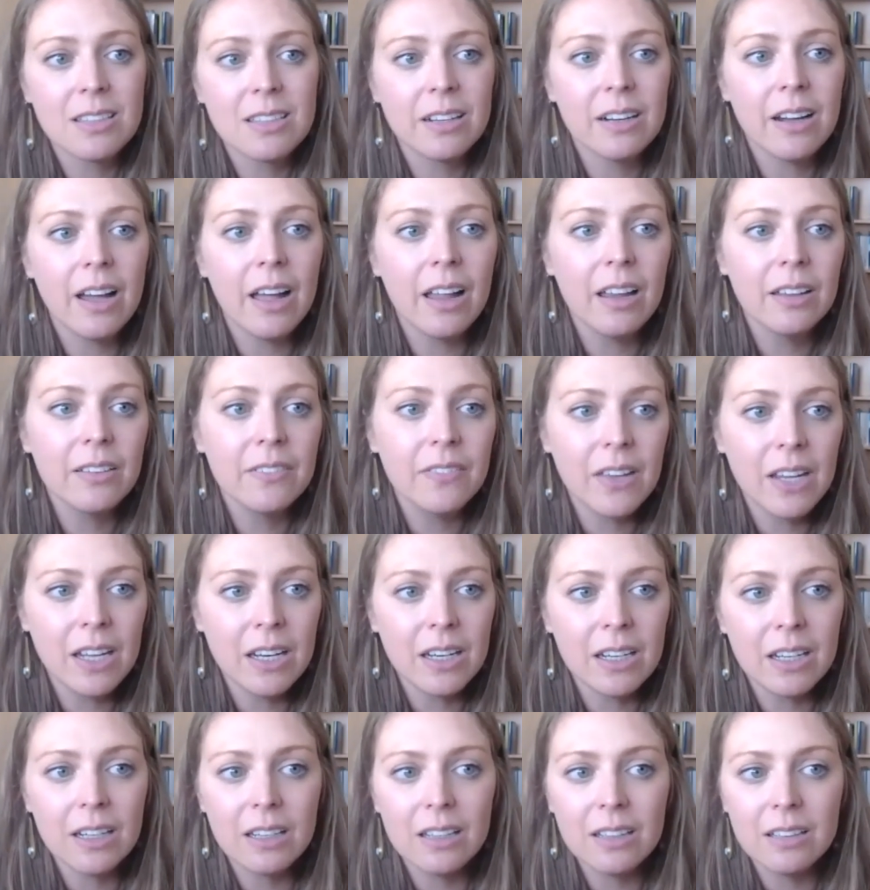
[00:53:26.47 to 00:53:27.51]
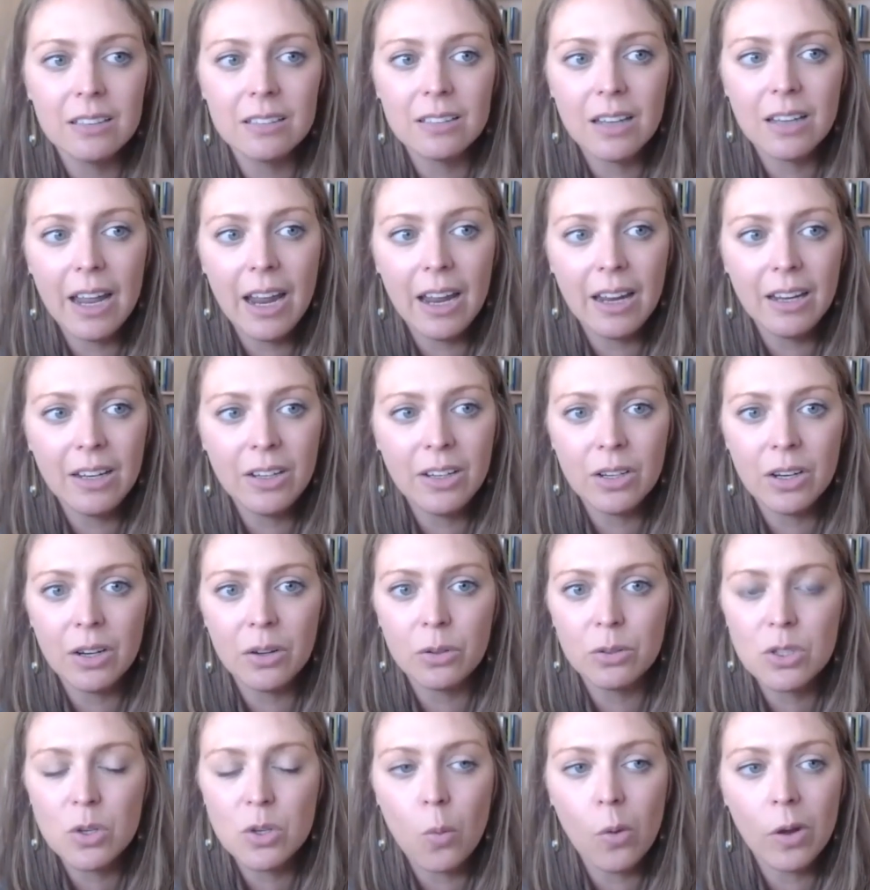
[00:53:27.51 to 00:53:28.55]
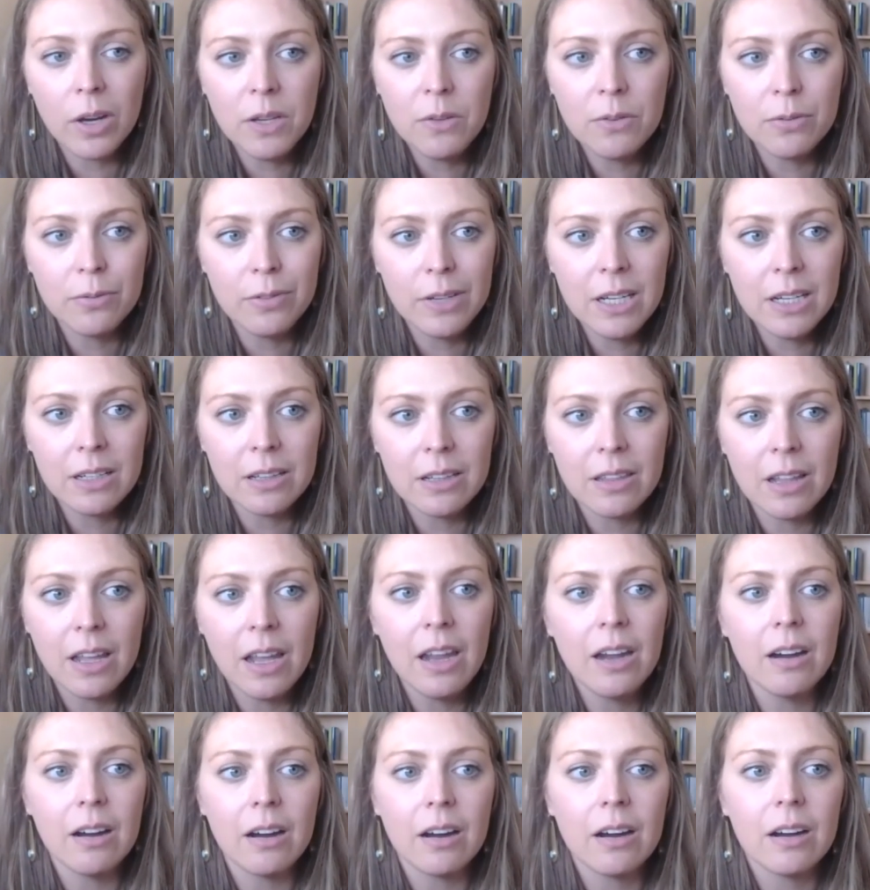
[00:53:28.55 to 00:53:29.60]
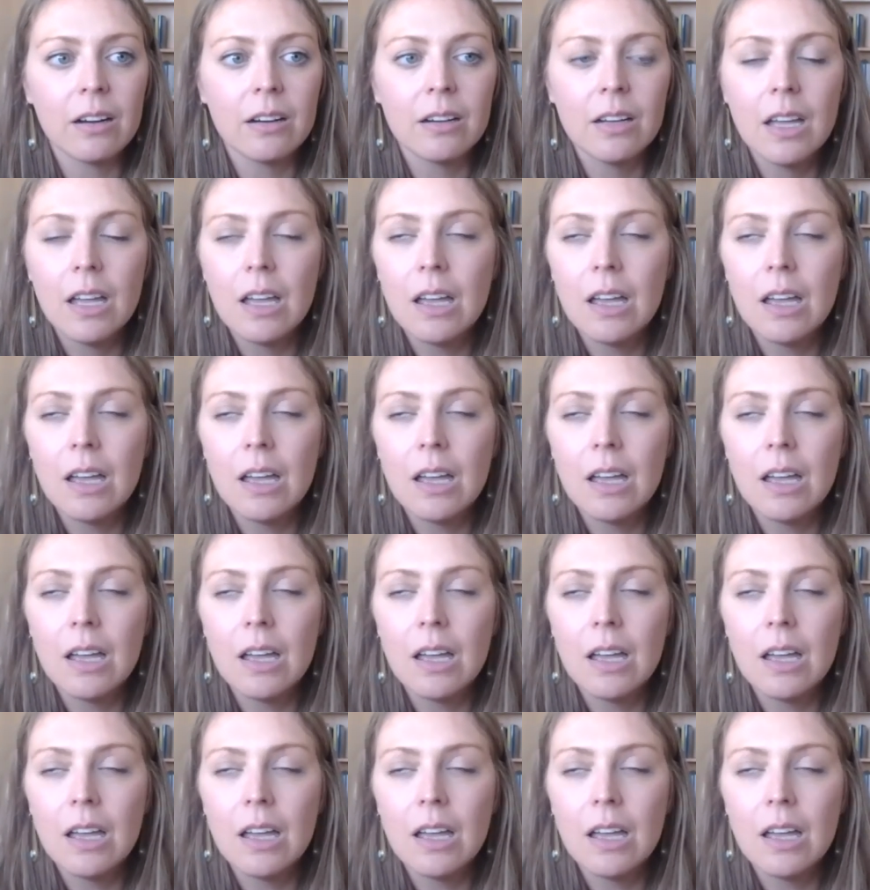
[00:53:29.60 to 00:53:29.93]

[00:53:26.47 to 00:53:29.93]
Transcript: They're elevated, you know, 20 feet in the air.